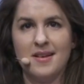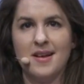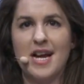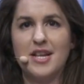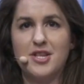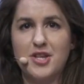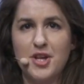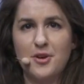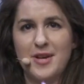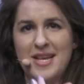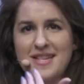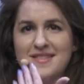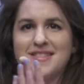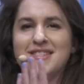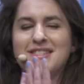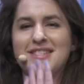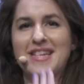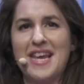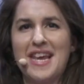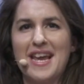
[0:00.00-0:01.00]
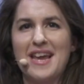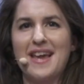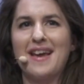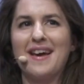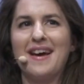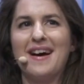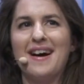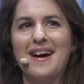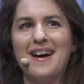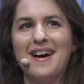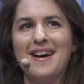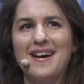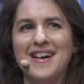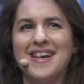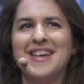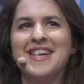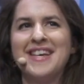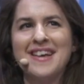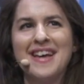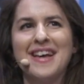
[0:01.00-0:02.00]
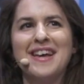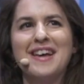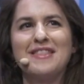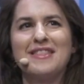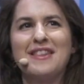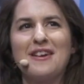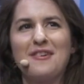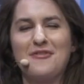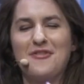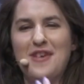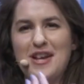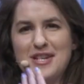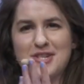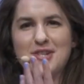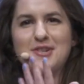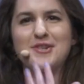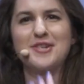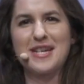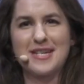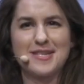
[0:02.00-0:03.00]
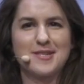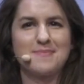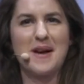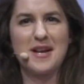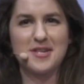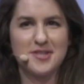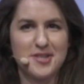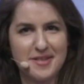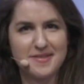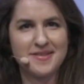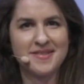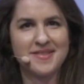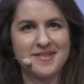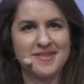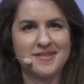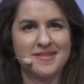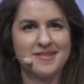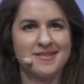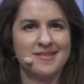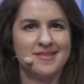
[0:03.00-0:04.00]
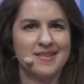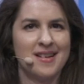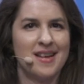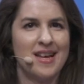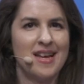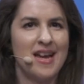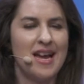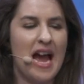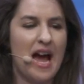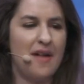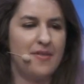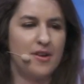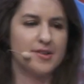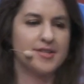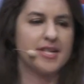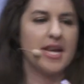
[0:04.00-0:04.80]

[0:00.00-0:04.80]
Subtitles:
and you can see their facial expressions, and they're